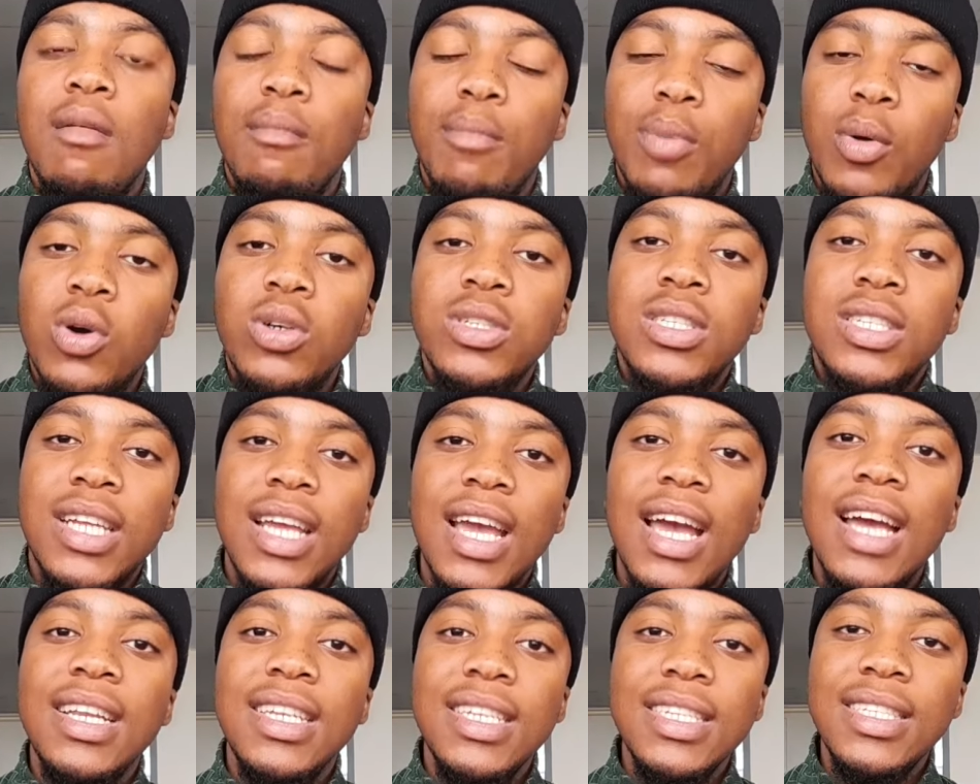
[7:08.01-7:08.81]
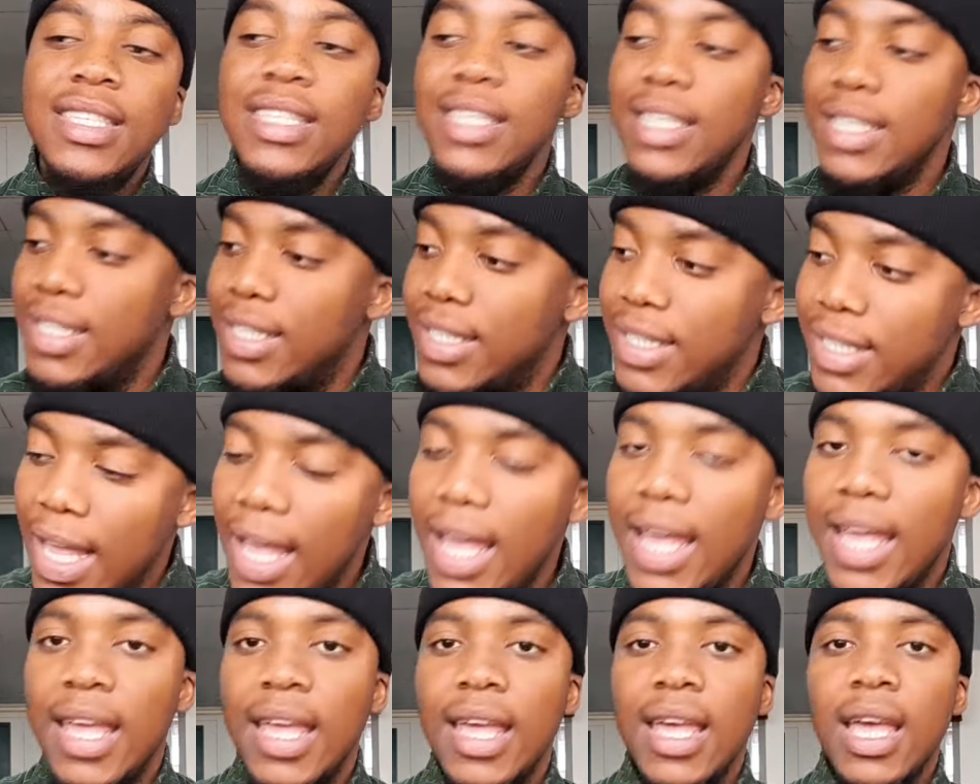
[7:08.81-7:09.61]
Because reality is
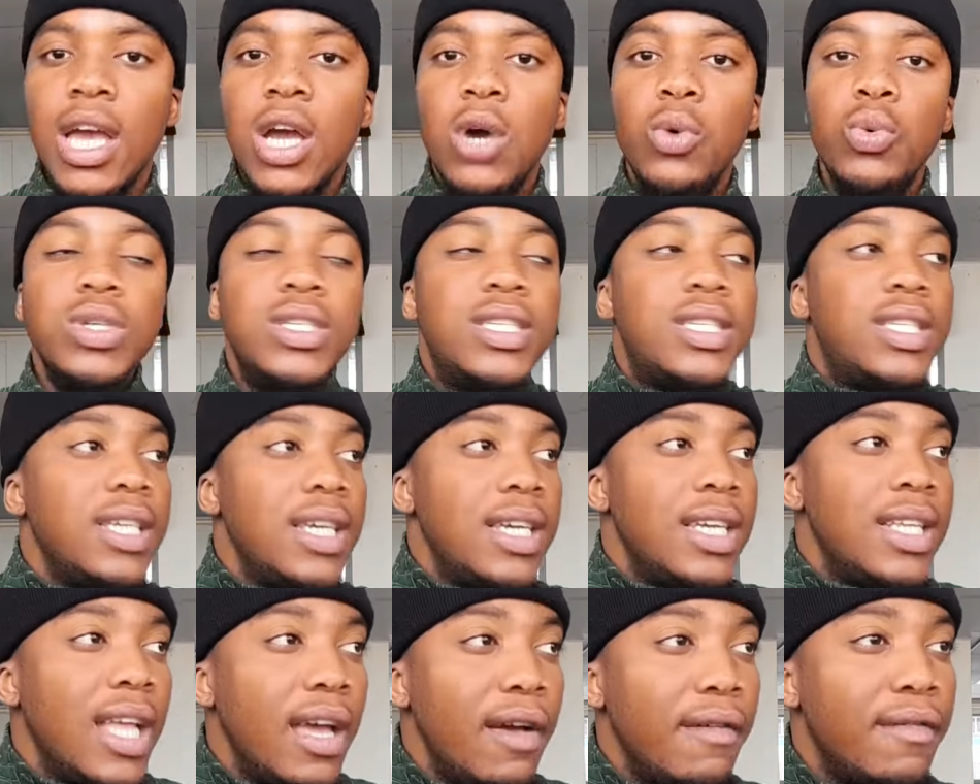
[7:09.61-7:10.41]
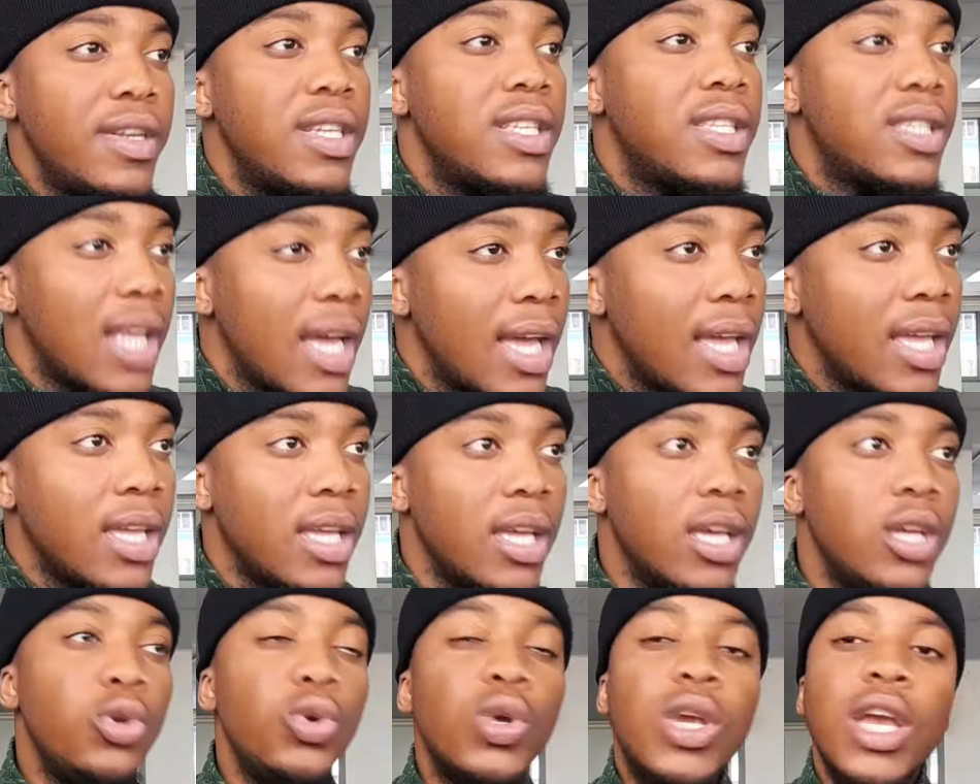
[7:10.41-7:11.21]
there. We see it every
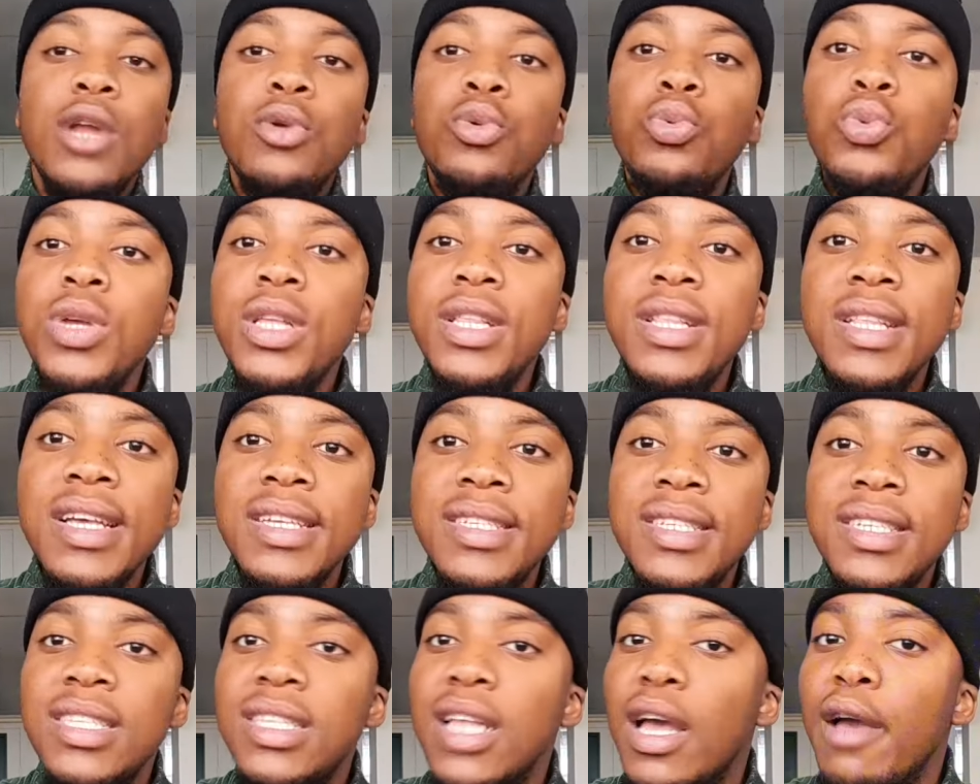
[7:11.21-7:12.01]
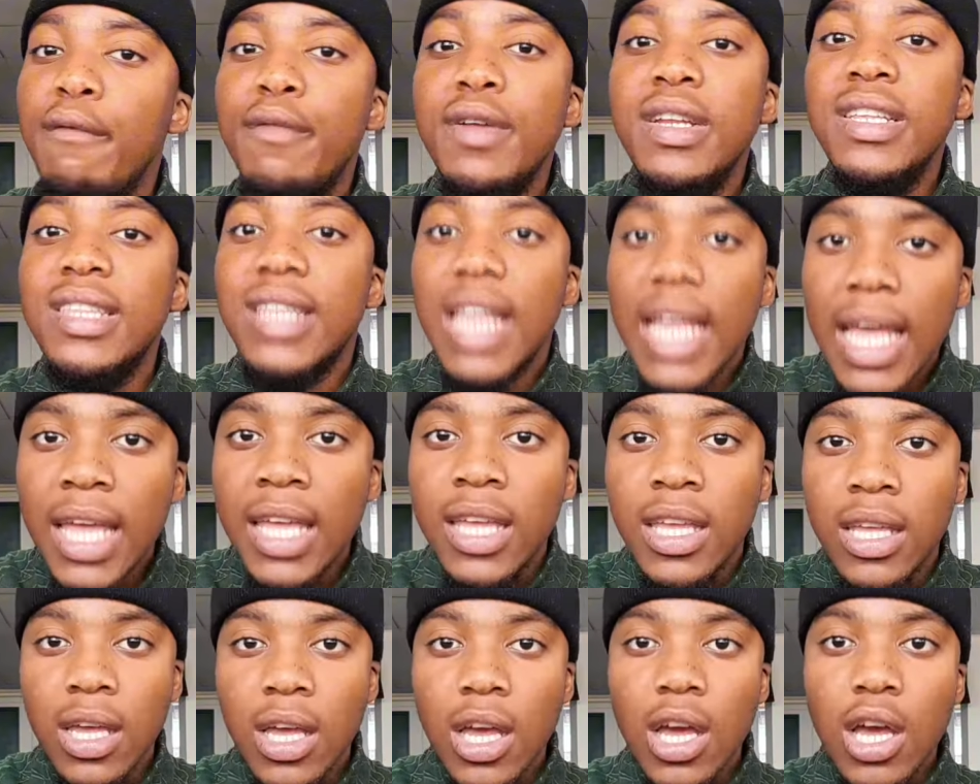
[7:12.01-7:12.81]
day. You can witness it every
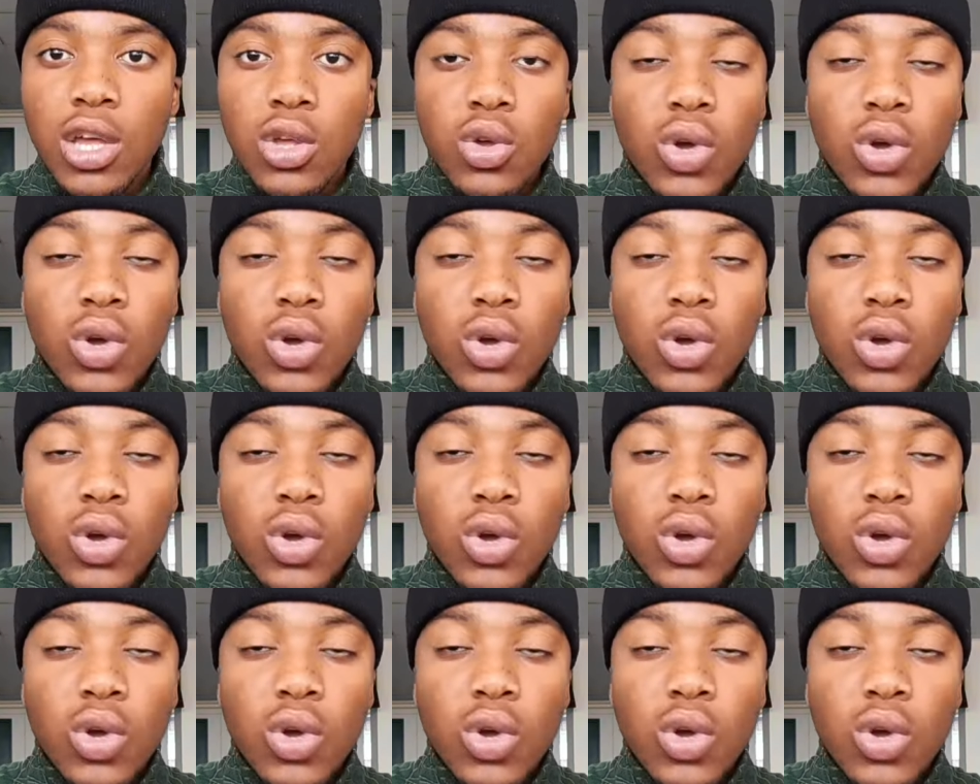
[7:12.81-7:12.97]
day.